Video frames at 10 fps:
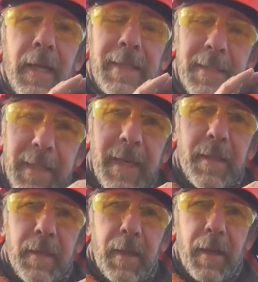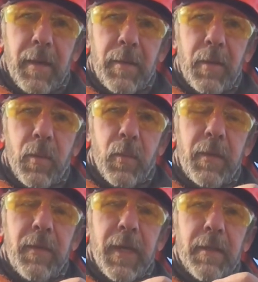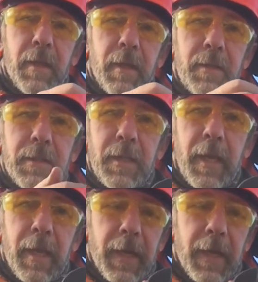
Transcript: To get there, we've got to understand